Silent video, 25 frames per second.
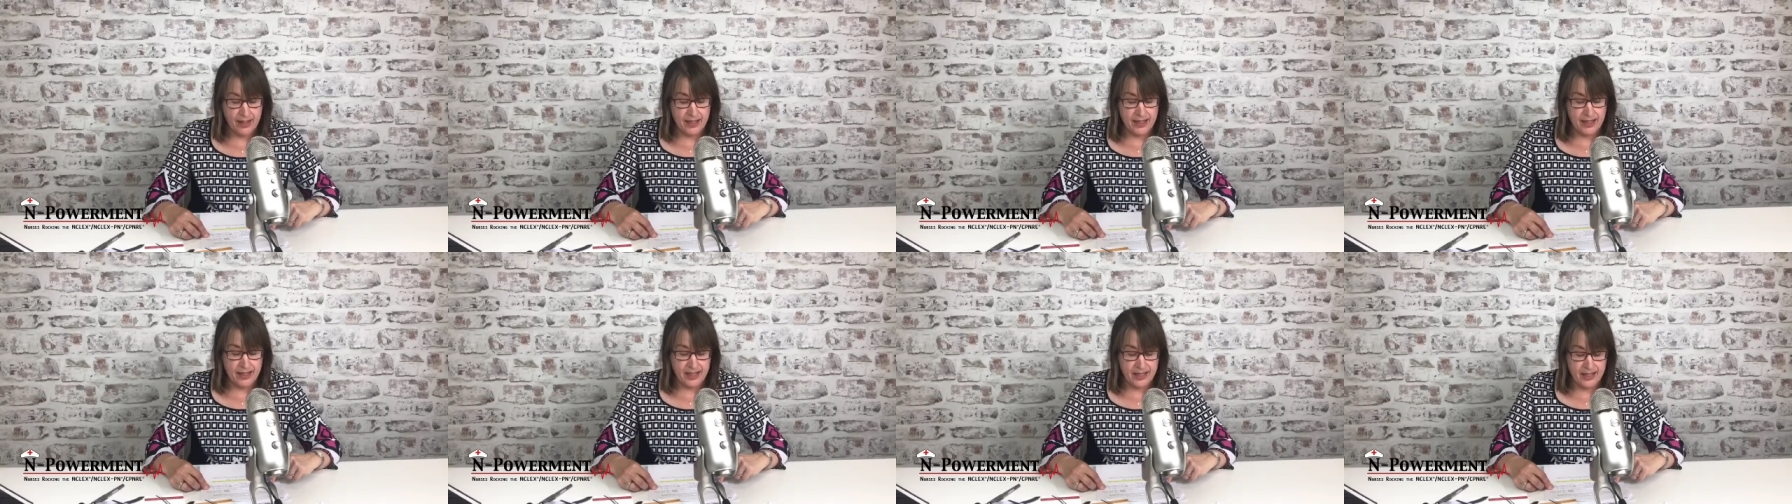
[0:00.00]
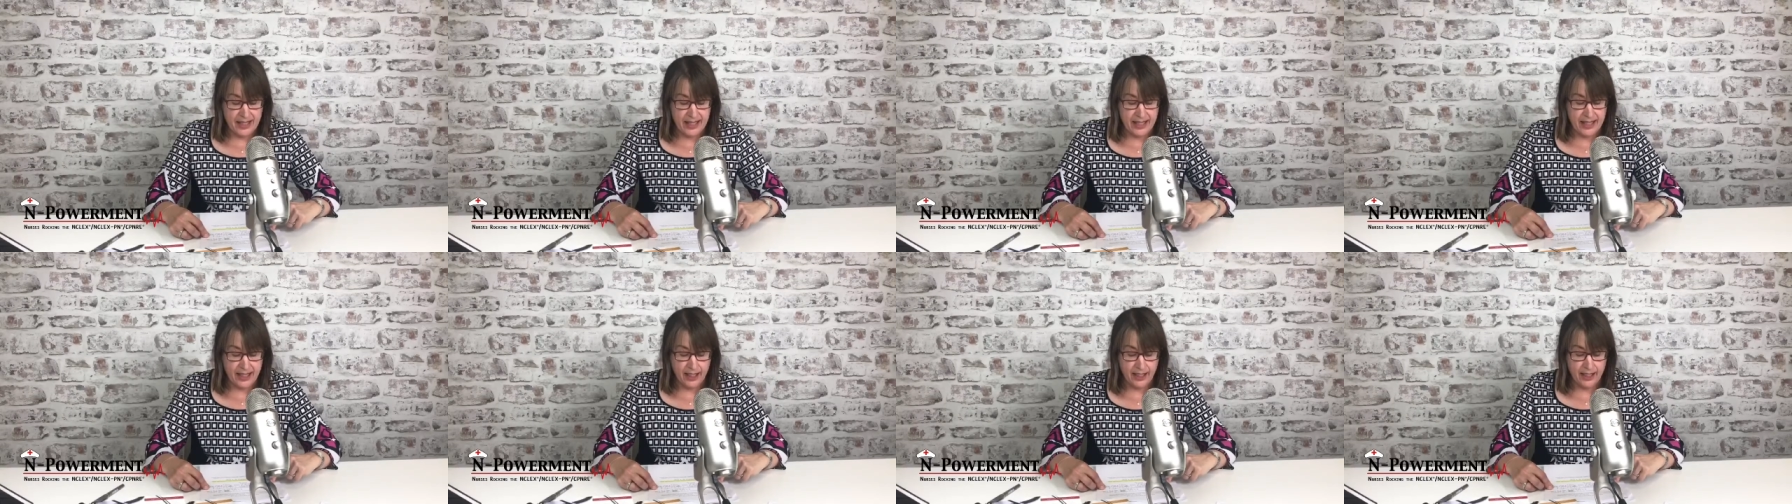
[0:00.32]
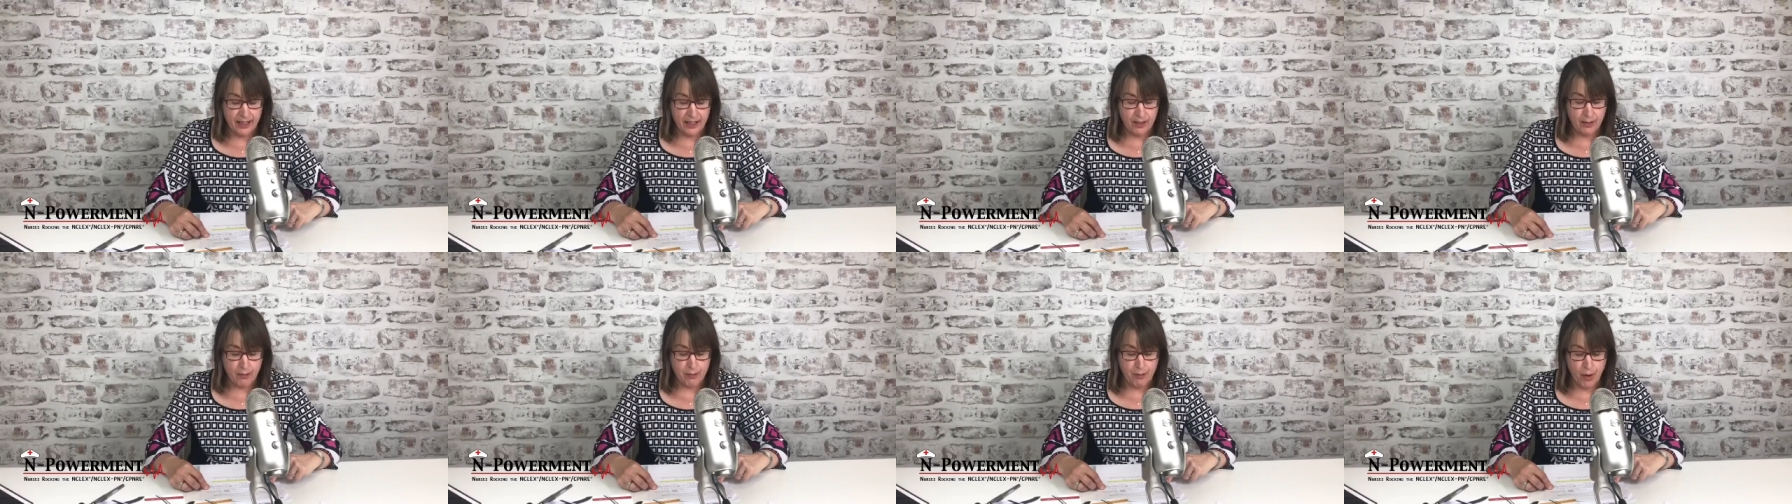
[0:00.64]
C,
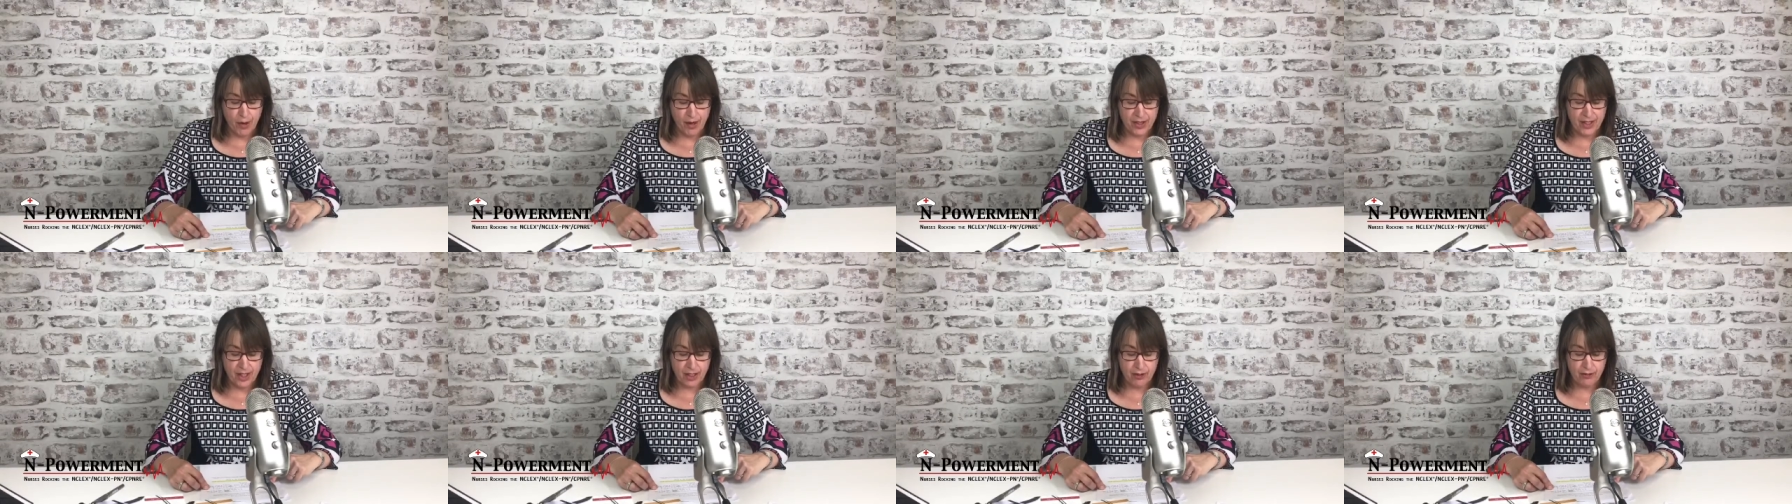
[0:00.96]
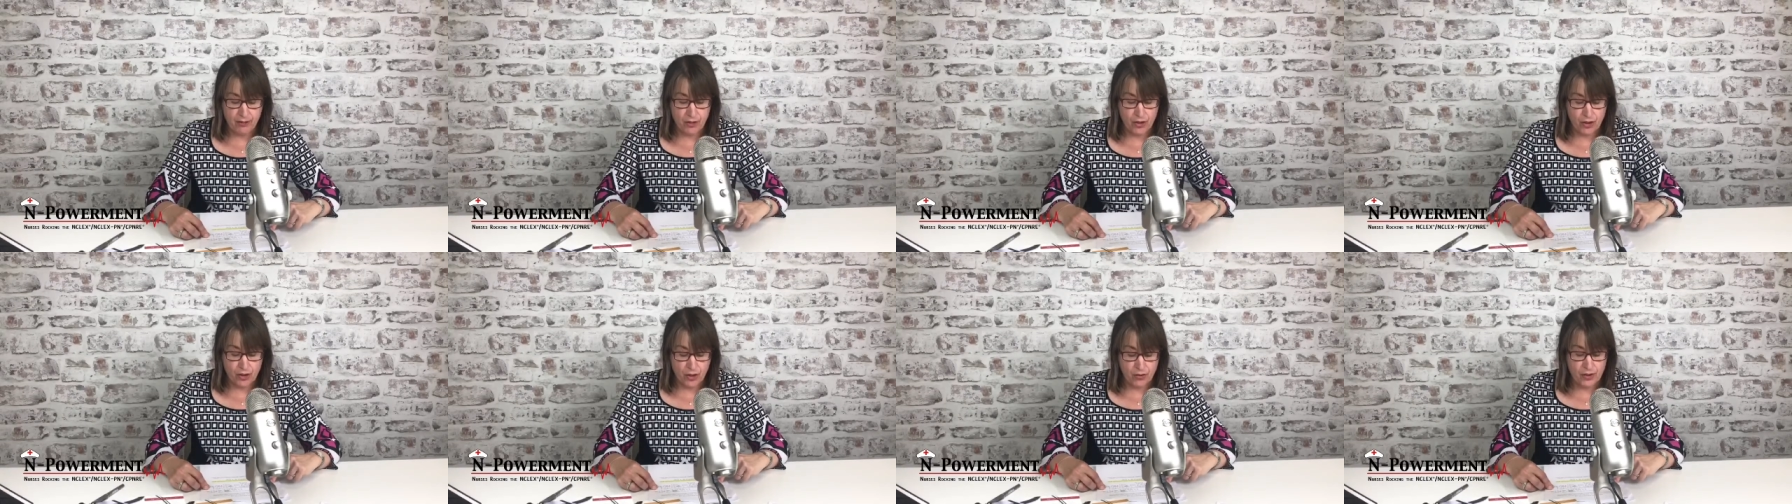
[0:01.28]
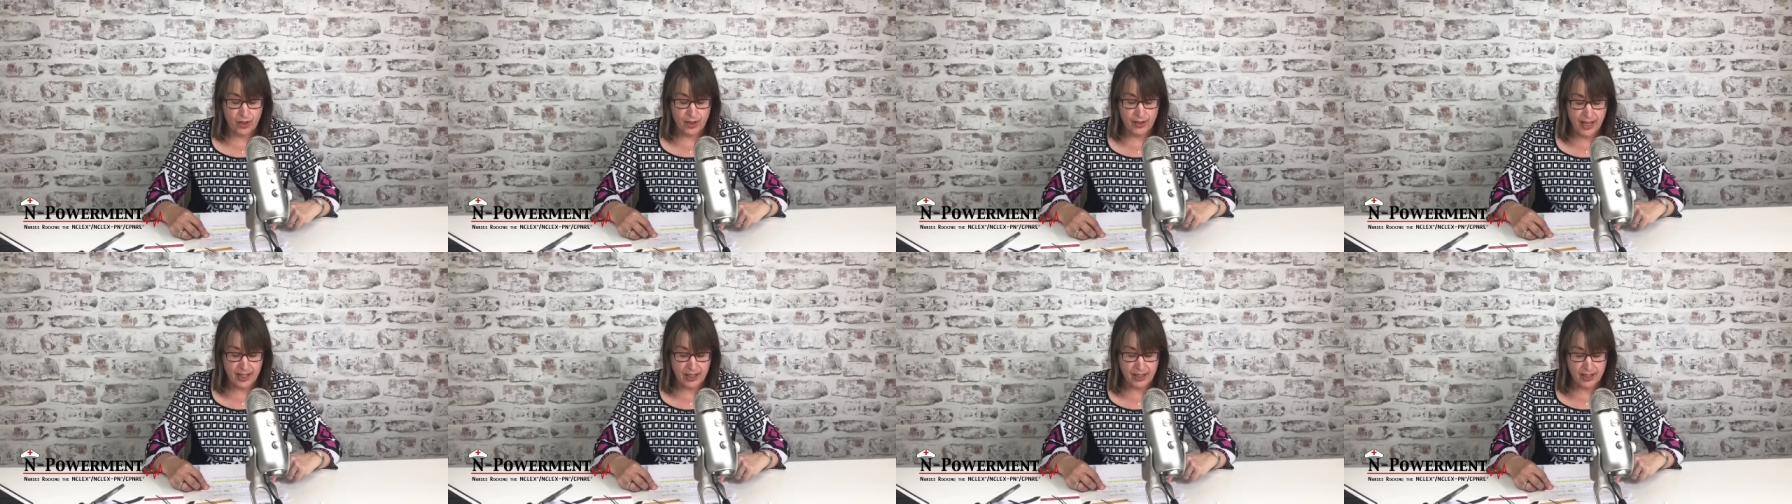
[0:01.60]
the positive
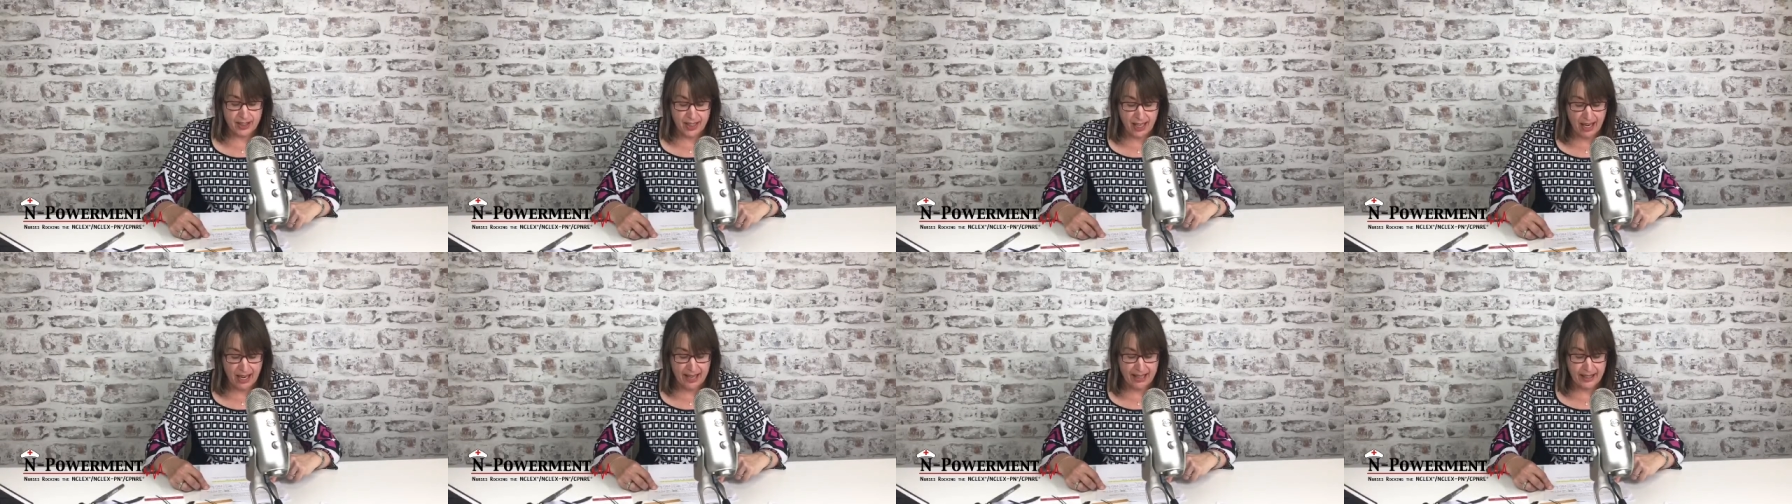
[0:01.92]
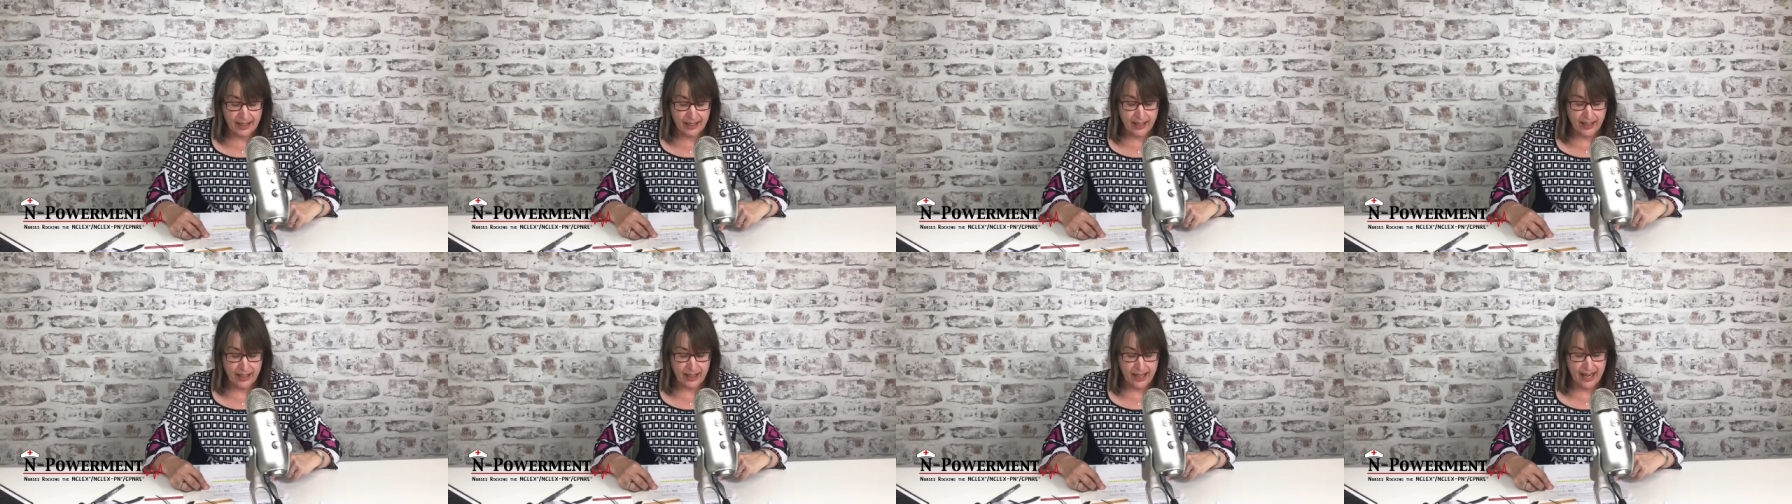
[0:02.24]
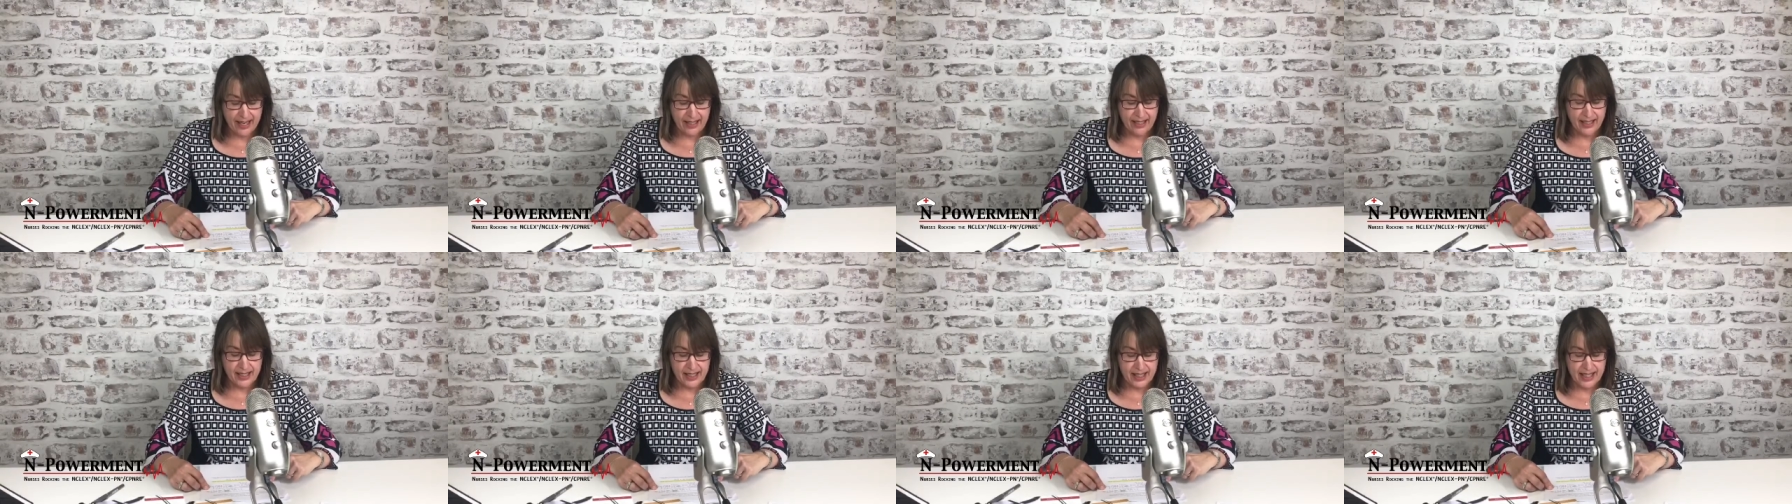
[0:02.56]
Chvostek's sign,
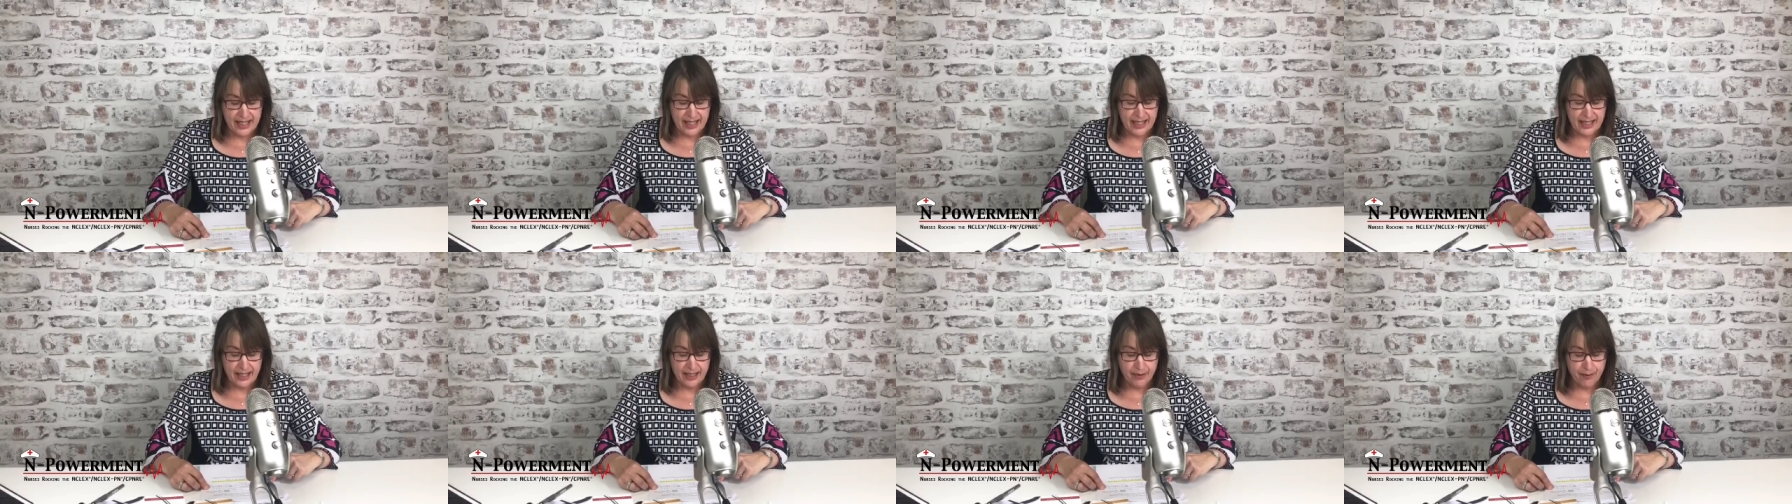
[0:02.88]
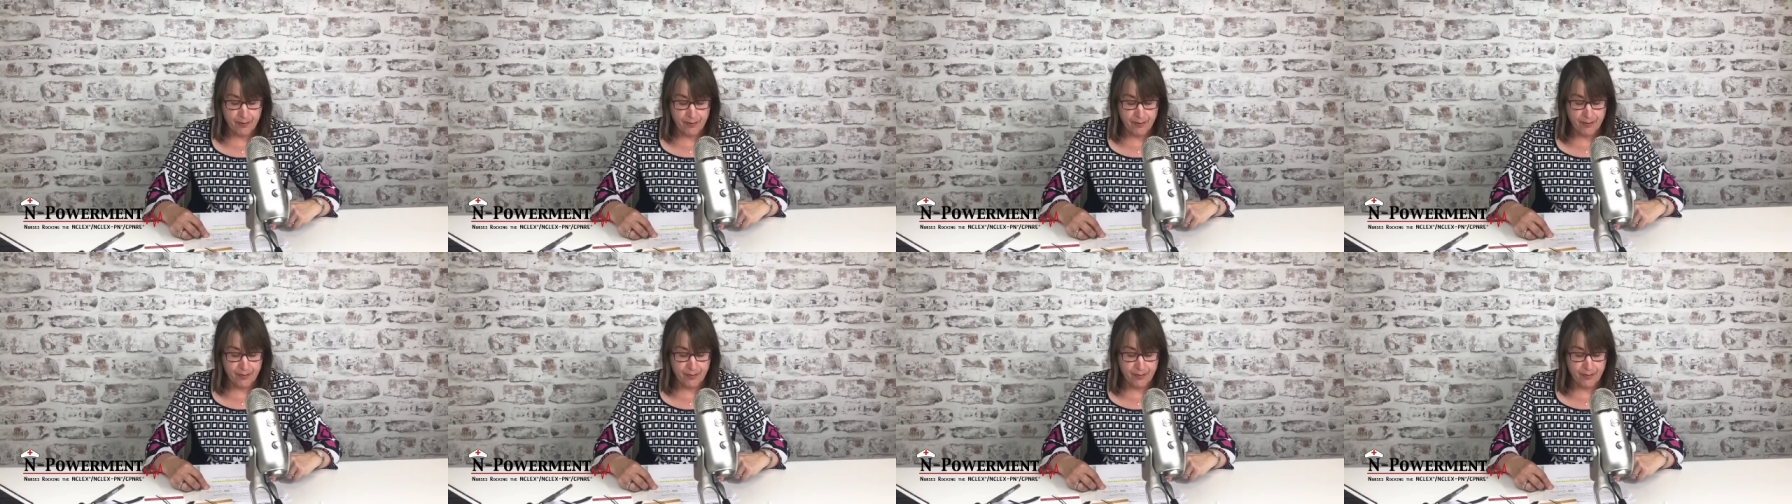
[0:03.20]
and D,